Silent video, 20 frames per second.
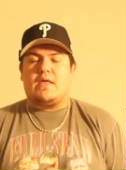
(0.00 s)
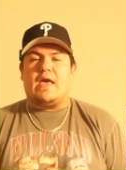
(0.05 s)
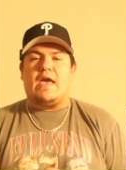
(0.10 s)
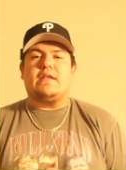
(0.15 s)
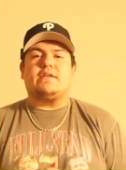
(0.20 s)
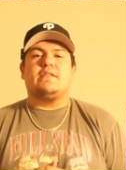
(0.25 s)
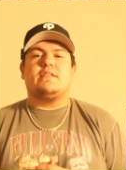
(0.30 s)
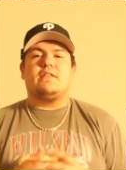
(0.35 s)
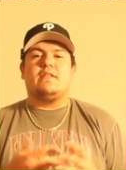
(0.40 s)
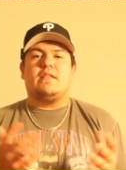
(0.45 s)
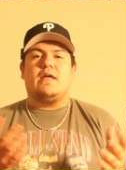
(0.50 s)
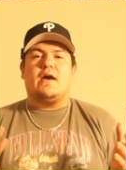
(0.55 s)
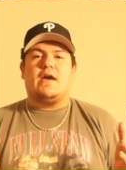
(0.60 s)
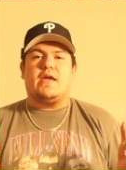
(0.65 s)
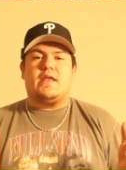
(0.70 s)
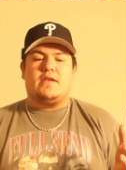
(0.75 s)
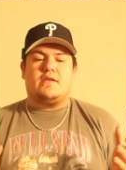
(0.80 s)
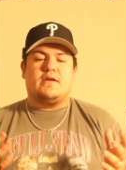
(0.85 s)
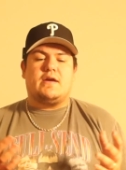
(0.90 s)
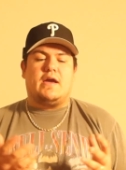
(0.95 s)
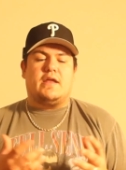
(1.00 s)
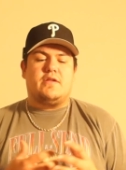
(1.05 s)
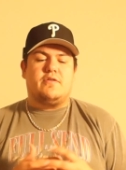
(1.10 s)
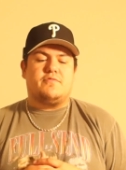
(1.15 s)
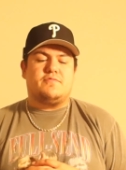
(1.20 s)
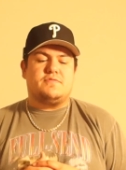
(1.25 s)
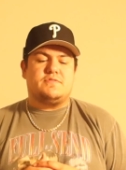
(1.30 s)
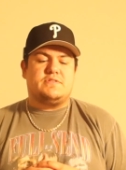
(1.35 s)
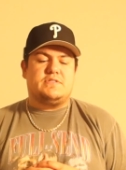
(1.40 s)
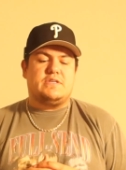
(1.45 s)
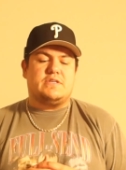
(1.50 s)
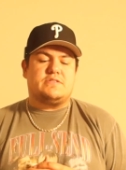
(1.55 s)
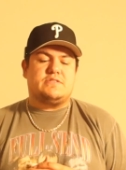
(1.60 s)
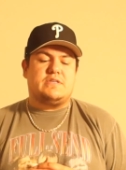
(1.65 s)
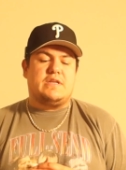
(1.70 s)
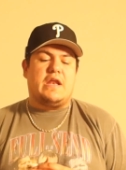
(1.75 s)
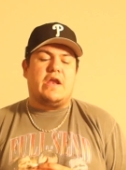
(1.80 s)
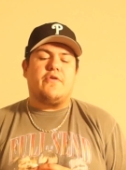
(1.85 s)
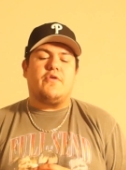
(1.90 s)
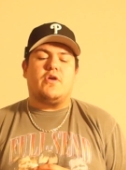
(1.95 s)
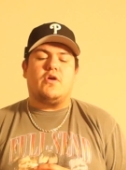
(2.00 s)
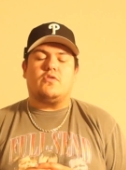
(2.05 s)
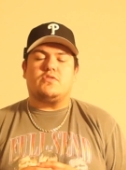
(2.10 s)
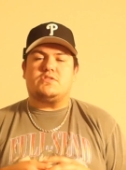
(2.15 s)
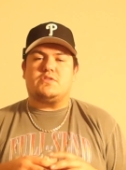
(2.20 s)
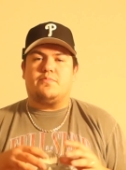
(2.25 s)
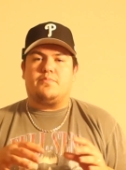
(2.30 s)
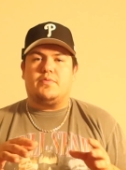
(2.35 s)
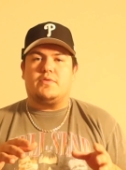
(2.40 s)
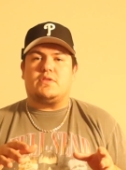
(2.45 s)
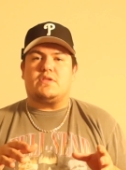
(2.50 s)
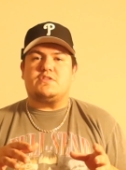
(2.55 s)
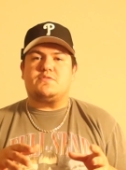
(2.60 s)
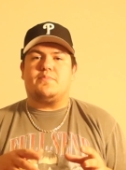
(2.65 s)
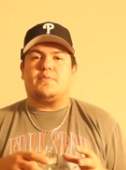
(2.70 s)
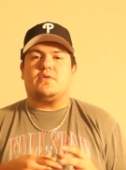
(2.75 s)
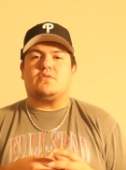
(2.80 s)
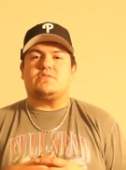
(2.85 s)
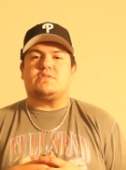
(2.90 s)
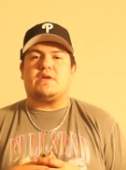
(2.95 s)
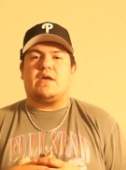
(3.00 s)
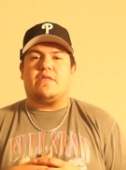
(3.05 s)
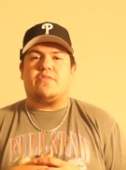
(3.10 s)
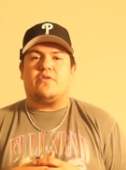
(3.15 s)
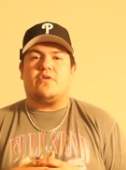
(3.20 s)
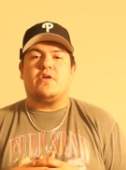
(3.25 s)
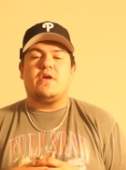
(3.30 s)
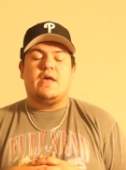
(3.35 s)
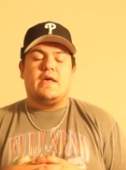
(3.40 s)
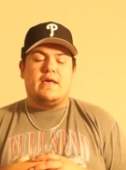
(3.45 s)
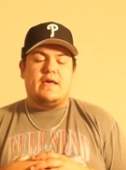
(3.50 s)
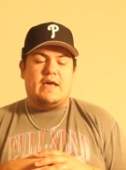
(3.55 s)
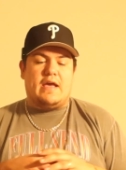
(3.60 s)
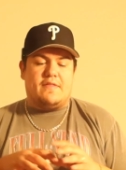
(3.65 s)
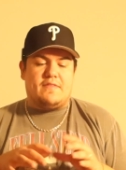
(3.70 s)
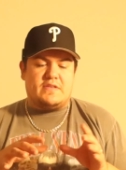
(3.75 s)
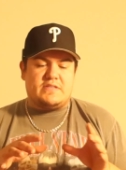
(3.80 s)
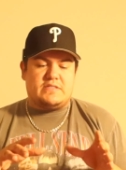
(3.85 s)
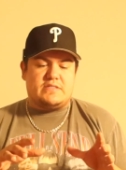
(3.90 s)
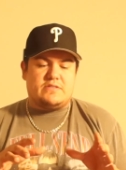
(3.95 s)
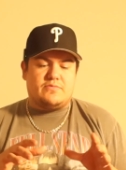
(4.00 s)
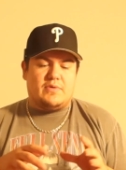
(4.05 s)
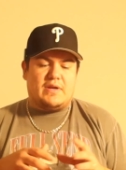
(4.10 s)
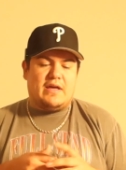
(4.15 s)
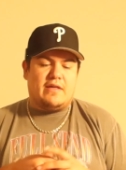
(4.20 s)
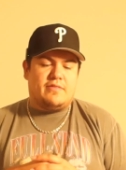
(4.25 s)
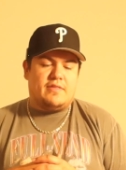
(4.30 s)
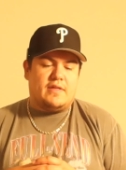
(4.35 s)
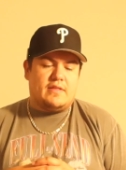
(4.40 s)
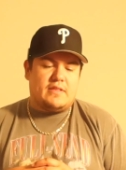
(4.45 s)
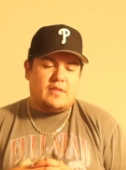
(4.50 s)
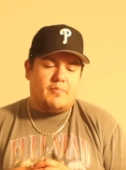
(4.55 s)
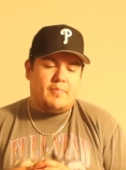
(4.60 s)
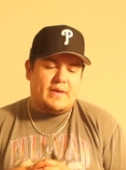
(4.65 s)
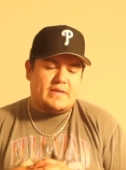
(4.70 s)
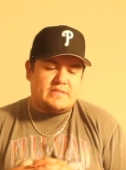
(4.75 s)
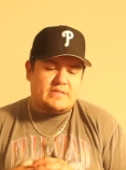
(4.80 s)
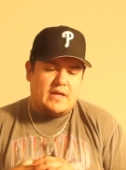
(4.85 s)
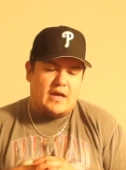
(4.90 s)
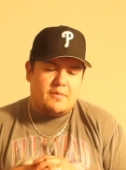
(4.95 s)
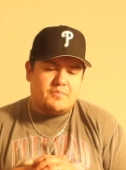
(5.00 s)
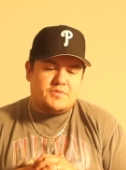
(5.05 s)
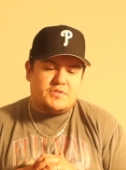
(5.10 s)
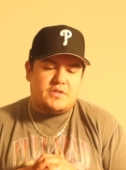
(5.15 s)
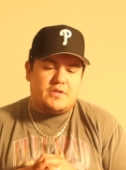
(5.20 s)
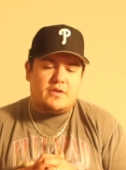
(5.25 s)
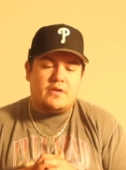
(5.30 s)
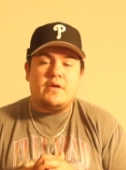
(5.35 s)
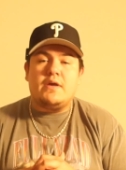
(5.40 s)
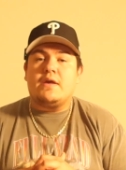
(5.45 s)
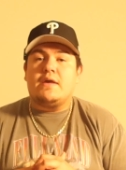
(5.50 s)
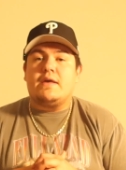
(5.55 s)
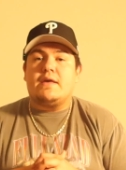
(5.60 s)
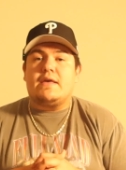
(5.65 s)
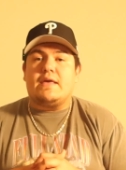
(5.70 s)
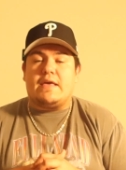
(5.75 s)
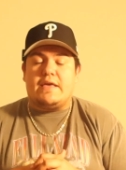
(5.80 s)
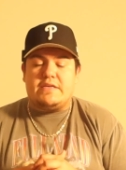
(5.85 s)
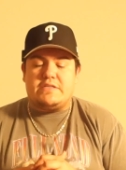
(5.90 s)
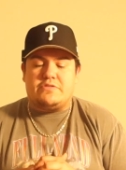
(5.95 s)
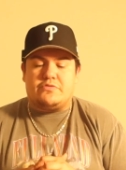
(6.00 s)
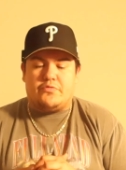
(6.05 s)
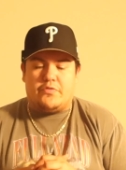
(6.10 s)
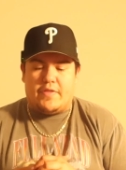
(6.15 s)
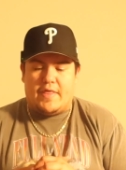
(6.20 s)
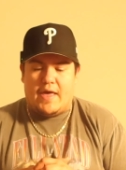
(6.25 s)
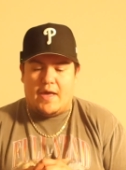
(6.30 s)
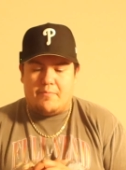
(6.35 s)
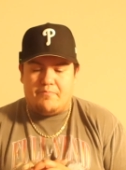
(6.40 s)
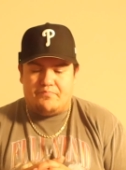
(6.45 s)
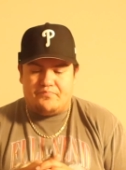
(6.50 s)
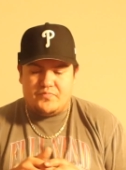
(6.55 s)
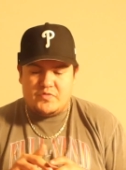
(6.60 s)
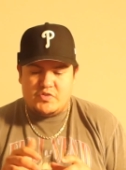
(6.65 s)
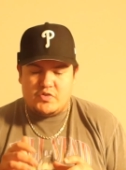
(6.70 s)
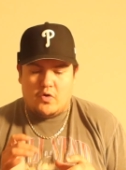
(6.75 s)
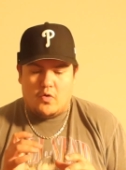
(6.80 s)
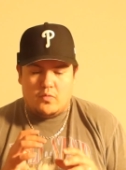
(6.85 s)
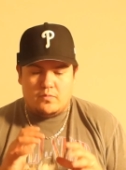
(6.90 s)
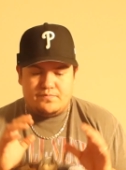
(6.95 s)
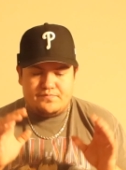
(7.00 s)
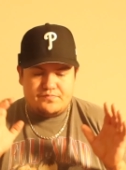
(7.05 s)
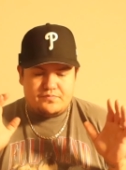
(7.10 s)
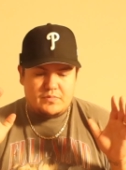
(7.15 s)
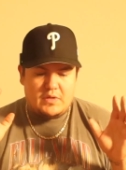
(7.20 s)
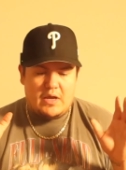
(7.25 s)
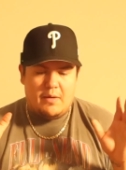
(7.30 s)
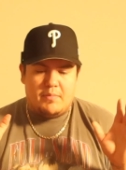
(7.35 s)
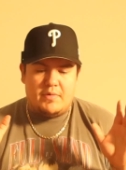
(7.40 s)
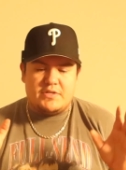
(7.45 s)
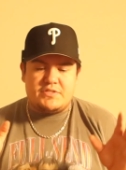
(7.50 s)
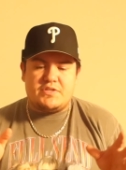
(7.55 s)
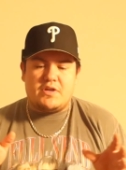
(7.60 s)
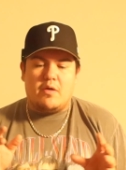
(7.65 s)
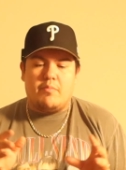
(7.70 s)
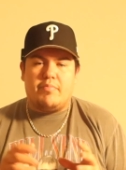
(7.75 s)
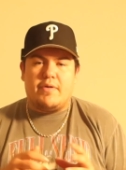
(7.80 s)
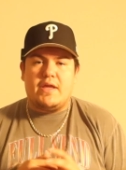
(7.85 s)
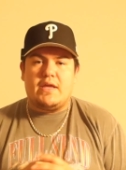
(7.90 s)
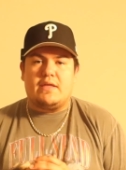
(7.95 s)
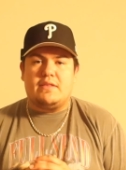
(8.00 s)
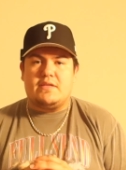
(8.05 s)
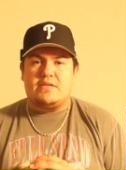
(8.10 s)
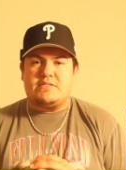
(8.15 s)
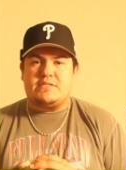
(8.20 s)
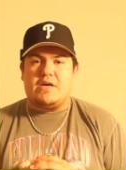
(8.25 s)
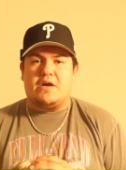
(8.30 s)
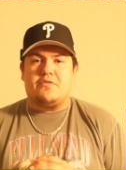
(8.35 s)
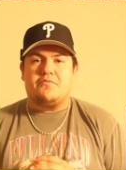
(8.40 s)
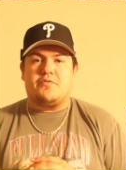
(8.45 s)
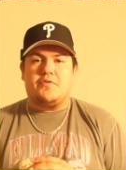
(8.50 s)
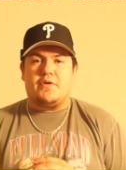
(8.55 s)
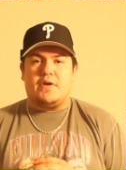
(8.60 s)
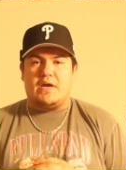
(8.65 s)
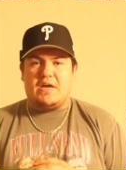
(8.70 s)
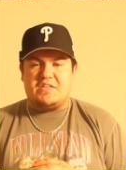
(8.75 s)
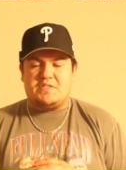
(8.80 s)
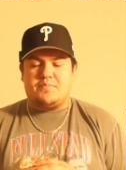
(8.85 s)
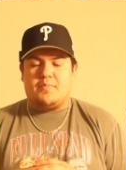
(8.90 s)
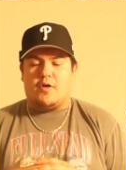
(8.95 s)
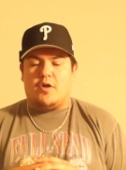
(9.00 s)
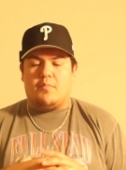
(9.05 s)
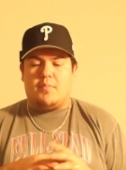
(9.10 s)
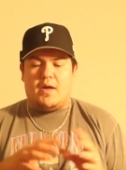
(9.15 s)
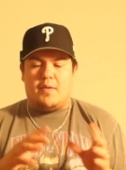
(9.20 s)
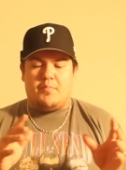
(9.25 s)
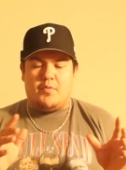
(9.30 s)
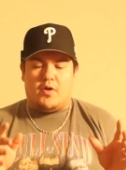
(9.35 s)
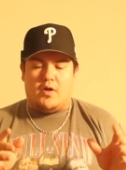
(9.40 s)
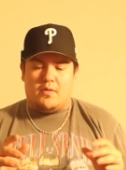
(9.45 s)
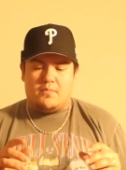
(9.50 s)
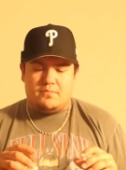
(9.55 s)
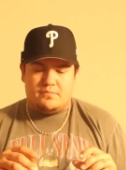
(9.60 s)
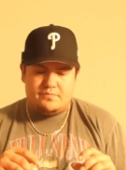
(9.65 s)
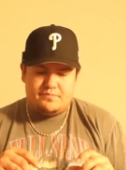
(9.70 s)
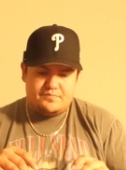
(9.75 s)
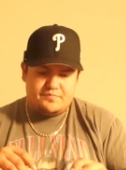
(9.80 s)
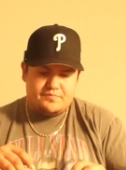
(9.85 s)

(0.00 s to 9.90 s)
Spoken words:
end of the line kind of scenario to put this build together, and this is what I think the best option is for that. So I'm going to start breaking this down for you guys part by part.